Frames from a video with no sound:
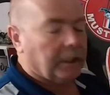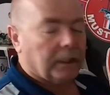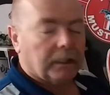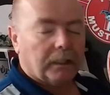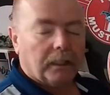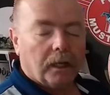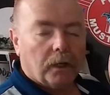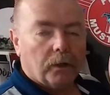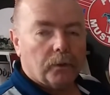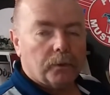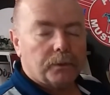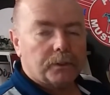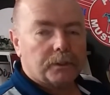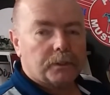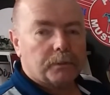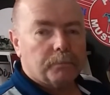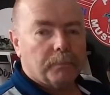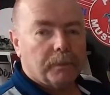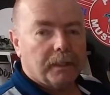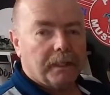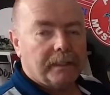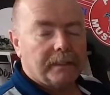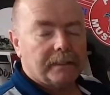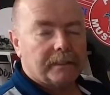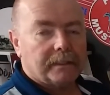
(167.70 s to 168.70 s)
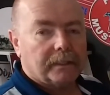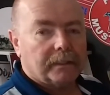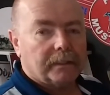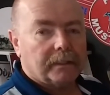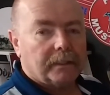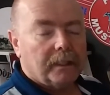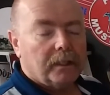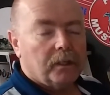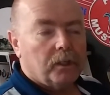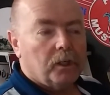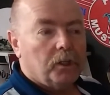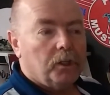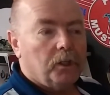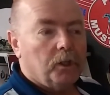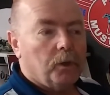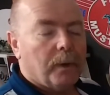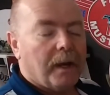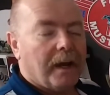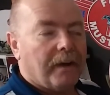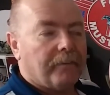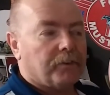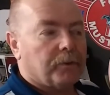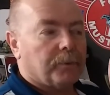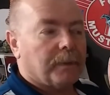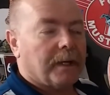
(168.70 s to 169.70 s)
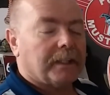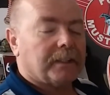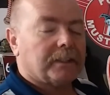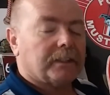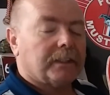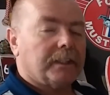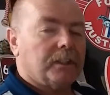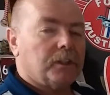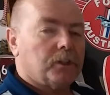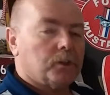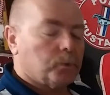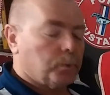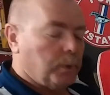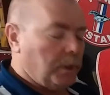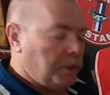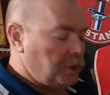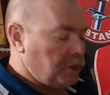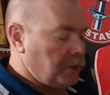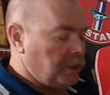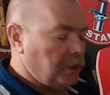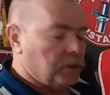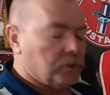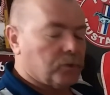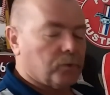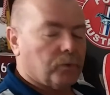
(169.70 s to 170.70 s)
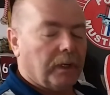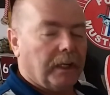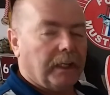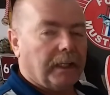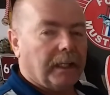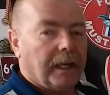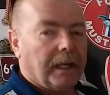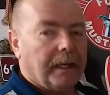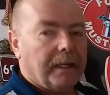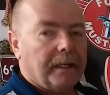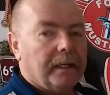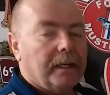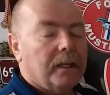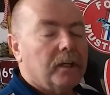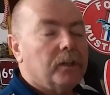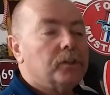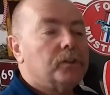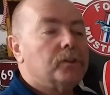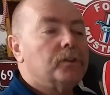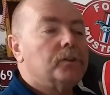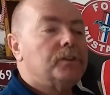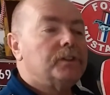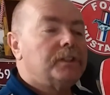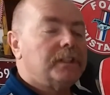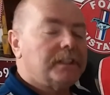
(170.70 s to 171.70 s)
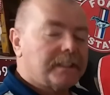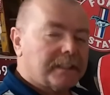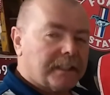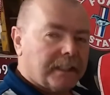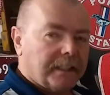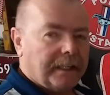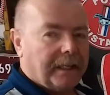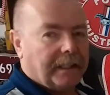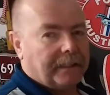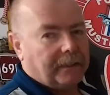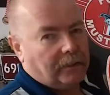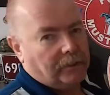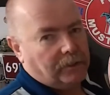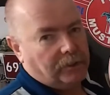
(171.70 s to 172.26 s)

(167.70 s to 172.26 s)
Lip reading: closed means that you have to actually switch this relay to disconnect the